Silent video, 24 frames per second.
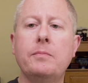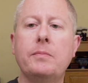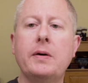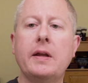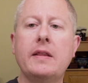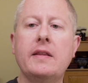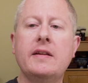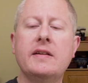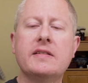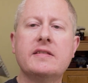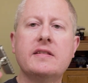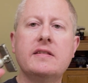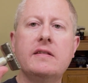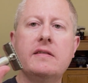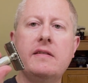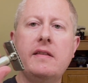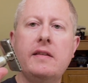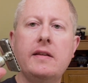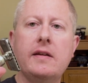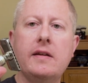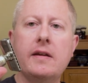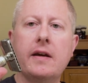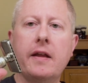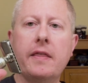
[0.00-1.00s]
but this is
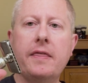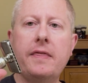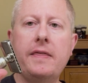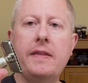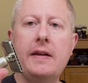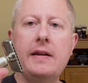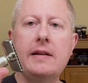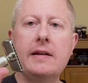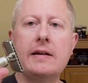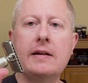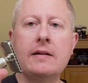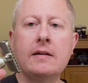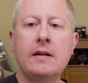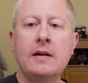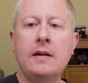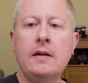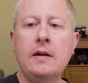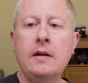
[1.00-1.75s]
the Athena